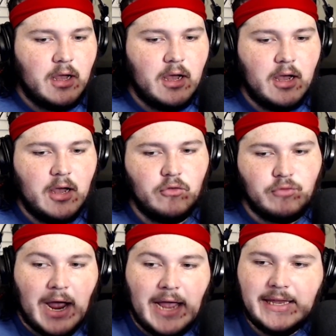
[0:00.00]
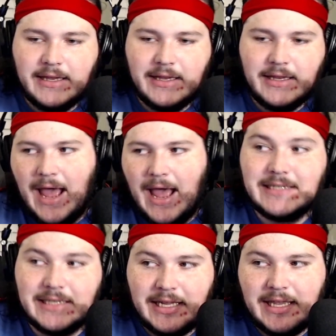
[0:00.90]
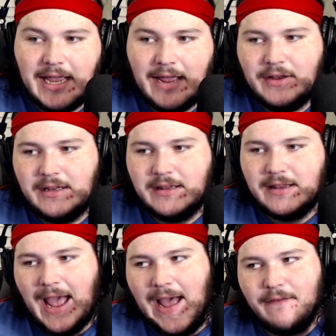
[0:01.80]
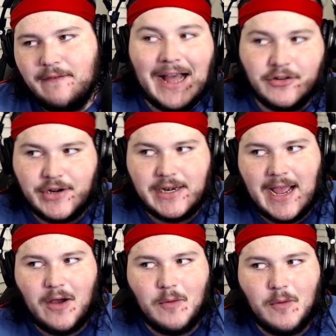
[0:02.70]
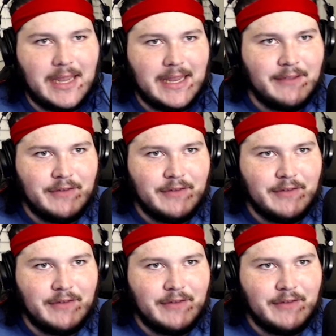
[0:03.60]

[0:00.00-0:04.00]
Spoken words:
Riot has League, and then they have Valorant now, but like even